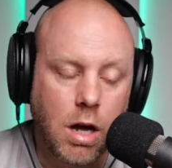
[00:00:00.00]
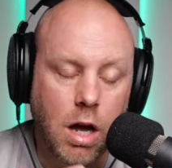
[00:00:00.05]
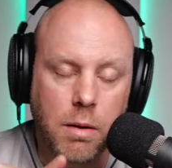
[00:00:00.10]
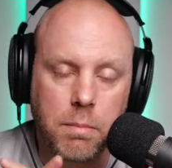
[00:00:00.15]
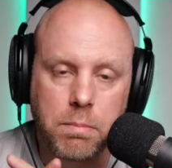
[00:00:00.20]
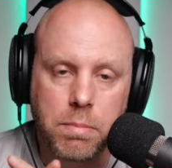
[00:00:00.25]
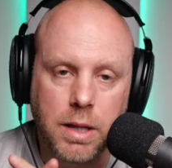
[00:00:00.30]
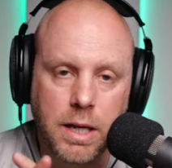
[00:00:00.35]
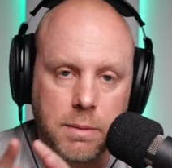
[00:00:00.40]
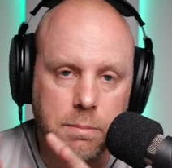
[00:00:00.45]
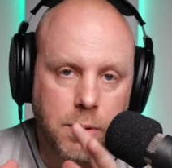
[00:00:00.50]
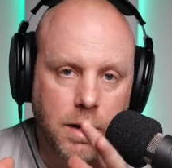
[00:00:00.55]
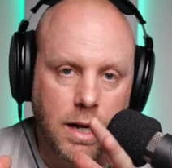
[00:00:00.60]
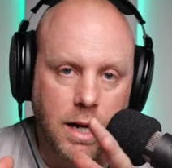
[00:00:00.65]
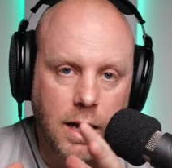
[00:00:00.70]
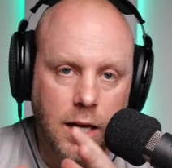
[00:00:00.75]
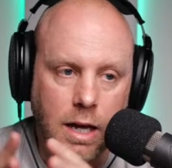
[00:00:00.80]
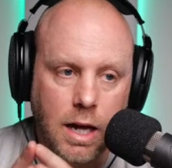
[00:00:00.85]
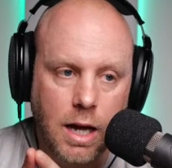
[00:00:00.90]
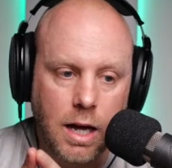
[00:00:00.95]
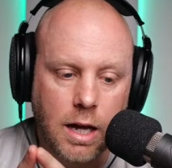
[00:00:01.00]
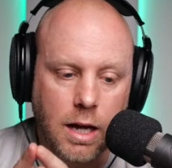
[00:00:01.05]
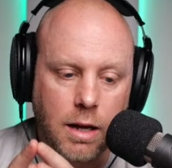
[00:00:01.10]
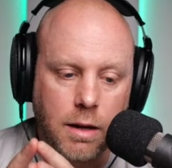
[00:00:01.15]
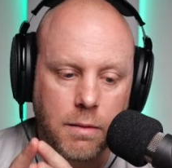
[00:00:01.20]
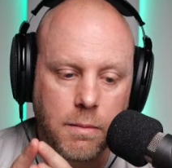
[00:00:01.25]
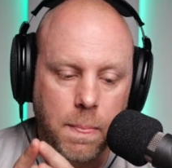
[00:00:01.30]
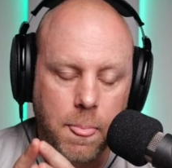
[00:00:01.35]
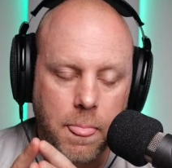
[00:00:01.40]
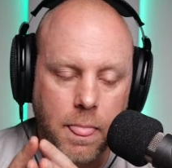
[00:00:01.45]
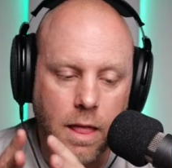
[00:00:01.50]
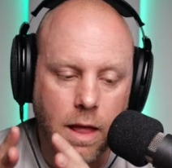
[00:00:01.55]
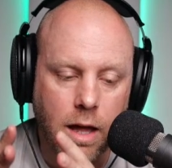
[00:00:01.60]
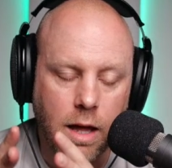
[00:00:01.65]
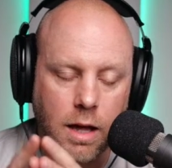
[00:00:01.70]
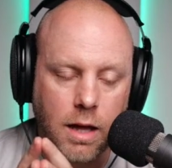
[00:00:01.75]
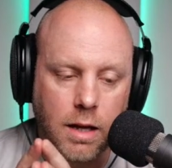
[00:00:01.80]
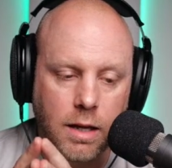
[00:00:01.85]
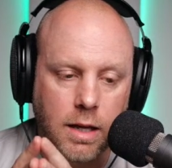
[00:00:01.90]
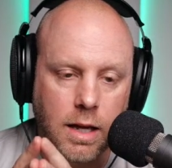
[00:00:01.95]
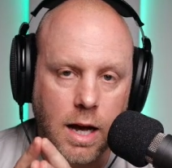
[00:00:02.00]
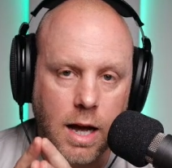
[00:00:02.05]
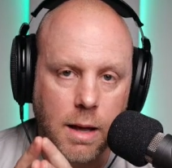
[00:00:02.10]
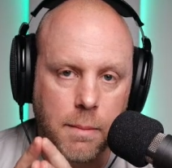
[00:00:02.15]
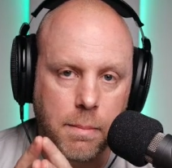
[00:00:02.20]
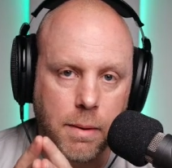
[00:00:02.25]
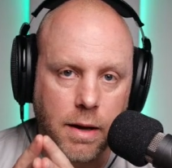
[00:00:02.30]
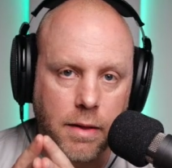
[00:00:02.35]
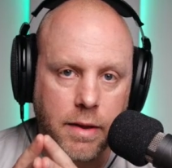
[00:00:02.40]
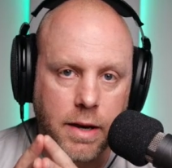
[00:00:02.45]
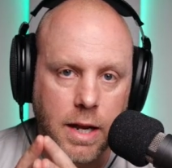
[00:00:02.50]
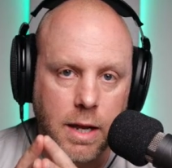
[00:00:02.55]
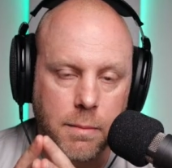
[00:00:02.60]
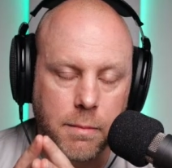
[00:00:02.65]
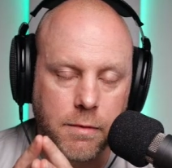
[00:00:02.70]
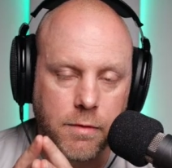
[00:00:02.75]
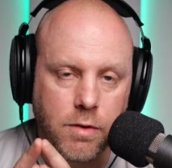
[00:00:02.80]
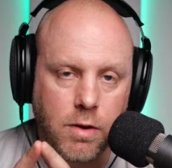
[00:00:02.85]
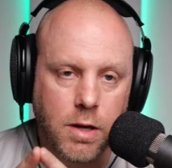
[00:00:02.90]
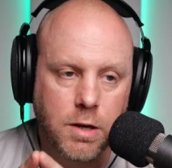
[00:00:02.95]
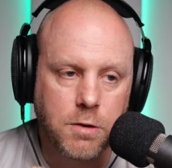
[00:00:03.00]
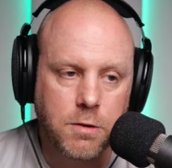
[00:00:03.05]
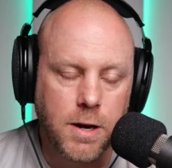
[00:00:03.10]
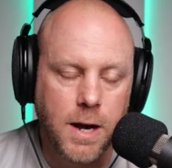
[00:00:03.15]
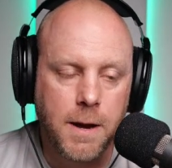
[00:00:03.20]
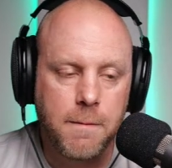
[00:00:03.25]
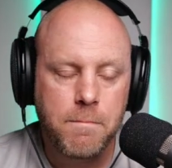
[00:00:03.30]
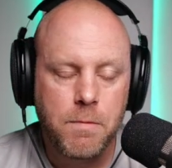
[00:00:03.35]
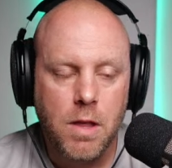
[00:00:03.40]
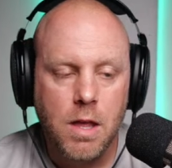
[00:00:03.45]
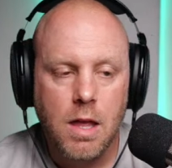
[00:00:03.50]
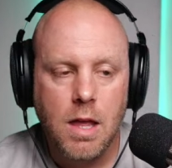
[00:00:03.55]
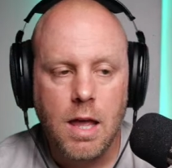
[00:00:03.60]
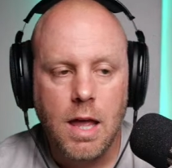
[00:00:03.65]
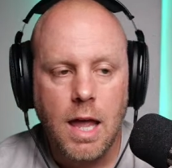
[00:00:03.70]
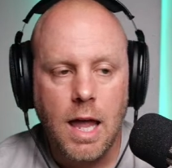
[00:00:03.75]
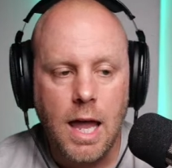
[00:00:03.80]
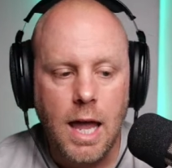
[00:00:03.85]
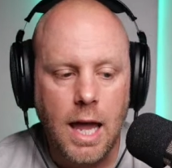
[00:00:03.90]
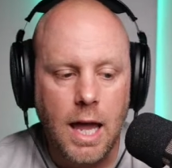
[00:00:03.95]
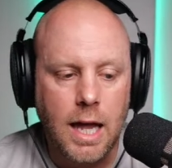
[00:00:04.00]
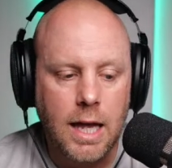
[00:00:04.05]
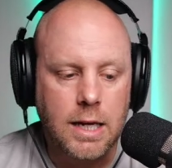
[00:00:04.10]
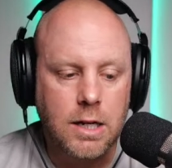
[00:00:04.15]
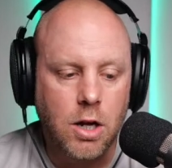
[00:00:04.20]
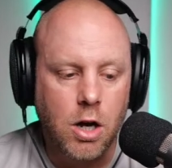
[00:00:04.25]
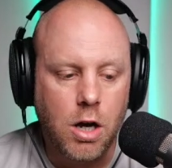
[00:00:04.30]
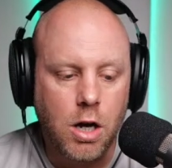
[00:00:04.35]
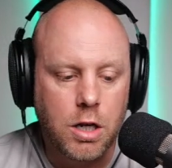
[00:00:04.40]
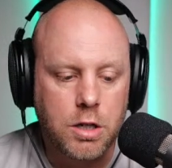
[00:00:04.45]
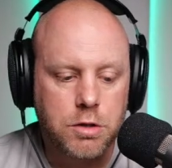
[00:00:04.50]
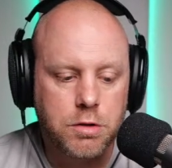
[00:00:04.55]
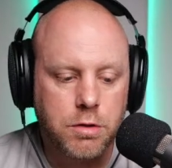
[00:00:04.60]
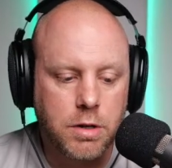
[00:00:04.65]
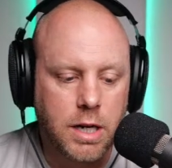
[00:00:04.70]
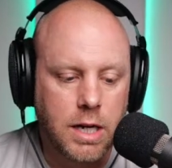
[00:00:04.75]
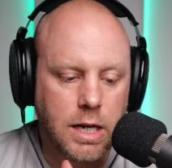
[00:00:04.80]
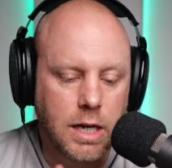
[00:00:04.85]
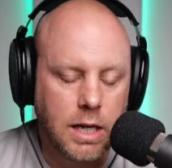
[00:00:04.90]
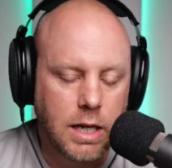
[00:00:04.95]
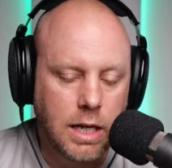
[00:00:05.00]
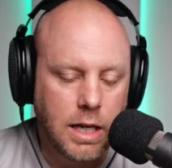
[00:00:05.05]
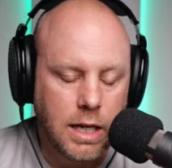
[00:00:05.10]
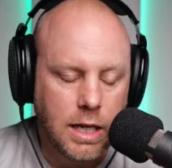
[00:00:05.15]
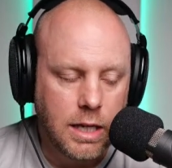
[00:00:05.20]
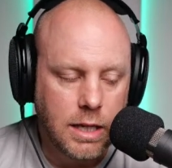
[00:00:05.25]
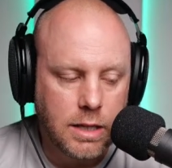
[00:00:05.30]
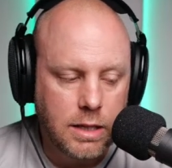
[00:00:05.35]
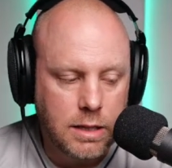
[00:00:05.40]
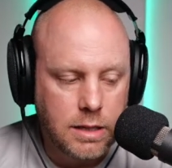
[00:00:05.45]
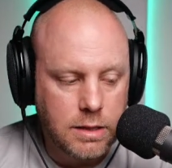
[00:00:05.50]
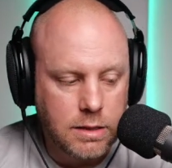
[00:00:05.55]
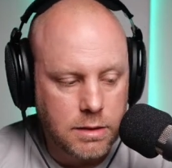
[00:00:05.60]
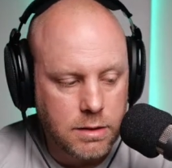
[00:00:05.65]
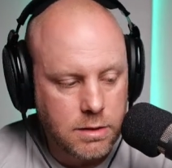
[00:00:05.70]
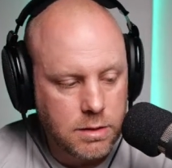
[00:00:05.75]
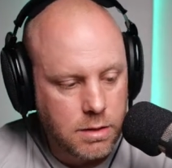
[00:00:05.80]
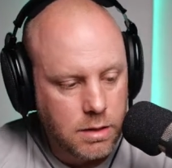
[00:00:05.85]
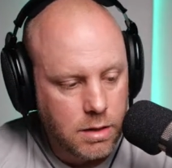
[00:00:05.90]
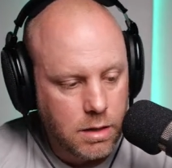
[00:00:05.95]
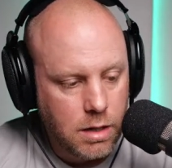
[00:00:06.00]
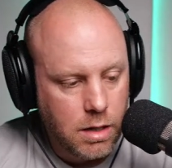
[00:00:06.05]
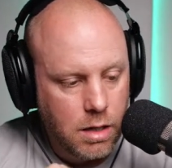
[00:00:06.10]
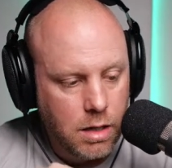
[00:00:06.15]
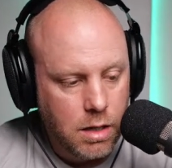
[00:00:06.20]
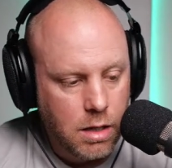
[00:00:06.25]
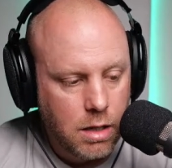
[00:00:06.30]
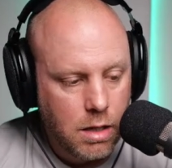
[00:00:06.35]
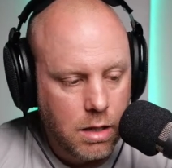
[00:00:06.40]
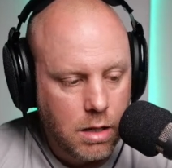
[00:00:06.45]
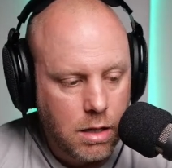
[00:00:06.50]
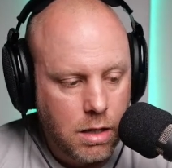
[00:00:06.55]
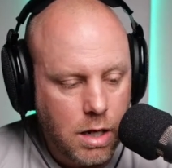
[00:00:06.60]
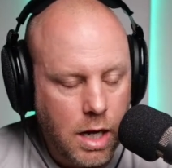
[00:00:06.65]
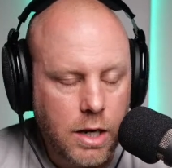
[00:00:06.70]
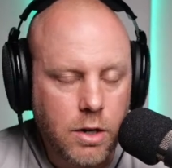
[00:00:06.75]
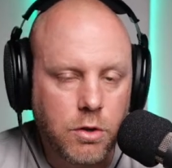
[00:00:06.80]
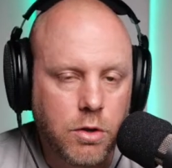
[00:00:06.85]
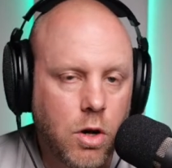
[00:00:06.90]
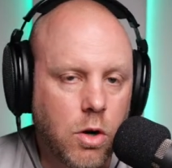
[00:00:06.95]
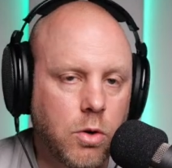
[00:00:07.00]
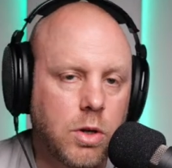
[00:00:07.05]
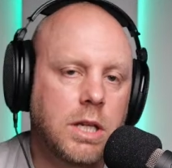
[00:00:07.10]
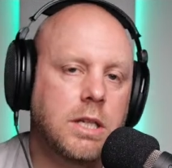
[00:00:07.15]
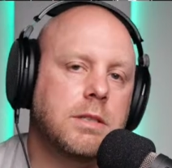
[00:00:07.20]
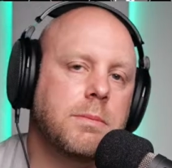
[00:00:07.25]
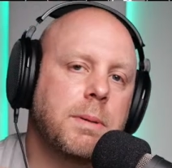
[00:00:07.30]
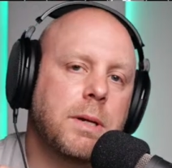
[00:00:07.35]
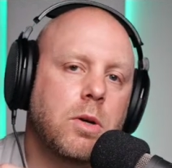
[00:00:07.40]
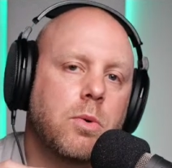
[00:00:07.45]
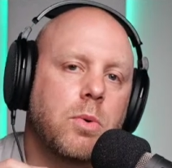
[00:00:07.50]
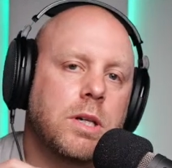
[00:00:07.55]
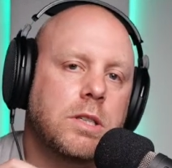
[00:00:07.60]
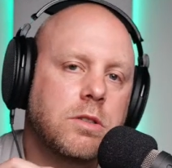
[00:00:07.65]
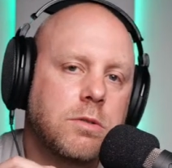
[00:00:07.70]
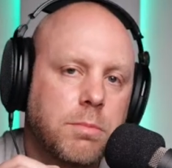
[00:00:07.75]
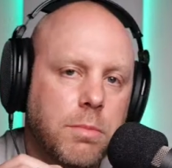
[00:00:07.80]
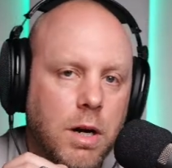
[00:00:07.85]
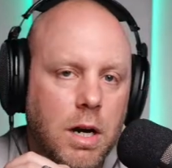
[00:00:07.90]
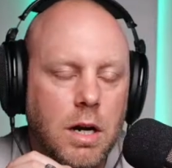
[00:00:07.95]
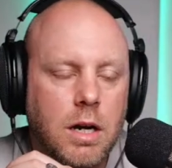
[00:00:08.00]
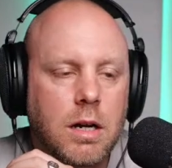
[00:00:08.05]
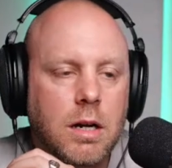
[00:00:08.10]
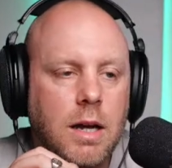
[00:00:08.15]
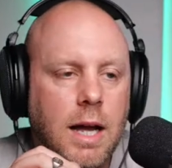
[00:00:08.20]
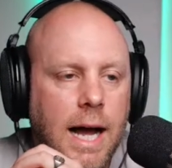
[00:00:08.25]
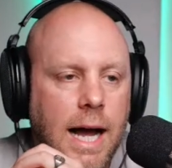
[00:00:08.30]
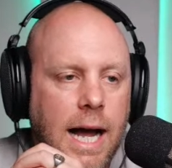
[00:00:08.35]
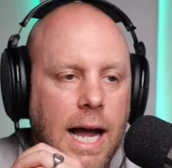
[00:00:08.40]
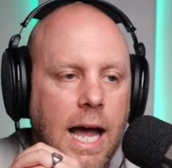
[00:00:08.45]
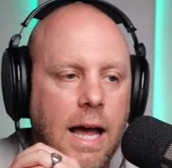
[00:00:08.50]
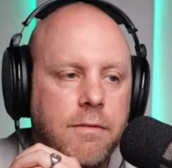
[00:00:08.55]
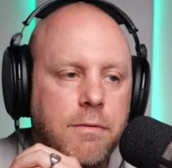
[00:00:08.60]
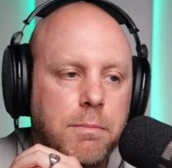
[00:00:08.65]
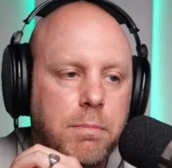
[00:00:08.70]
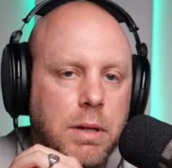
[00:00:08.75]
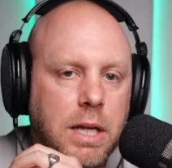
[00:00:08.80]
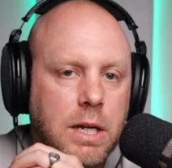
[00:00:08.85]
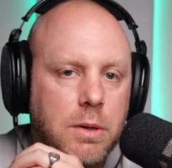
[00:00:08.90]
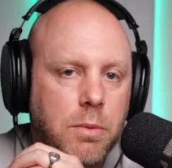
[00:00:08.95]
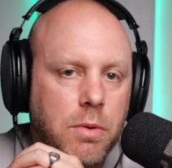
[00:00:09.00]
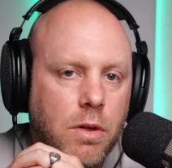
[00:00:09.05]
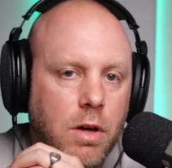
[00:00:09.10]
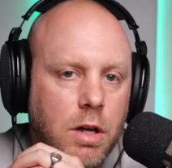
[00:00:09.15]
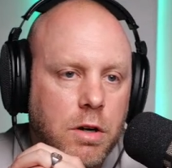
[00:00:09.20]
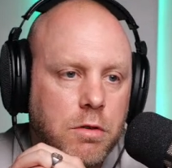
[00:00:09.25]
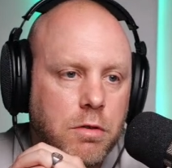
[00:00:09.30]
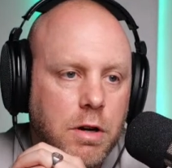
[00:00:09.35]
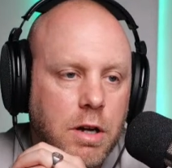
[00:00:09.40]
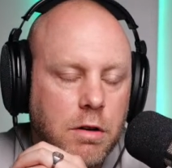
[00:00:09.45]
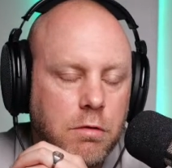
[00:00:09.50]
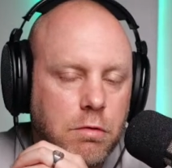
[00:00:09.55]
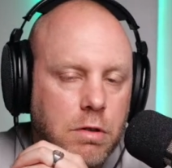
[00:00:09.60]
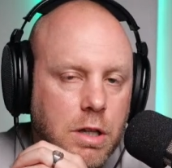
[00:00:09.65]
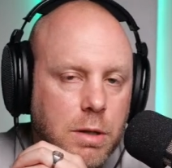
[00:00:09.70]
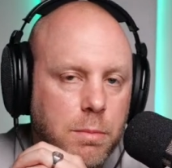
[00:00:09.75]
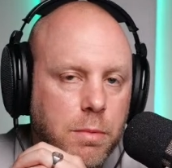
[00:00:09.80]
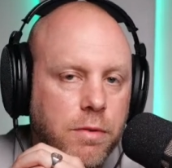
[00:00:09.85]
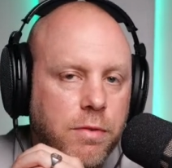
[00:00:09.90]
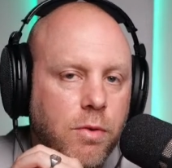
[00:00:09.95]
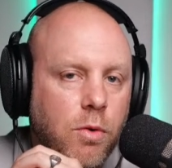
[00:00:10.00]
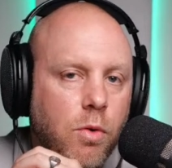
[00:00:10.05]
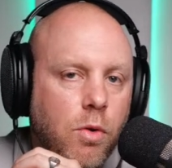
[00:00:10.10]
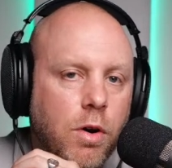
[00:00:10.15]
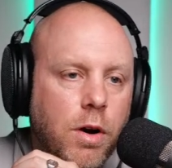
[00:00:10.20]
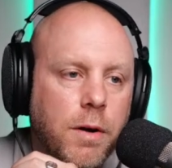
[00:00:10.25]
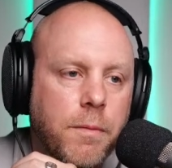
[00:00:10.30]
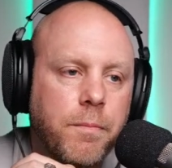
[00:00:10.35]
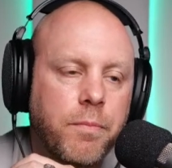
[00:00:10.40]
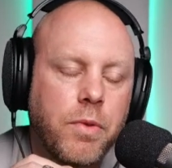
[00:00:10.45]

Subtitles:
played by a guy by the name of Andre. And Andre is, I don't know, he's a big question mark. I haven't played with Andre really before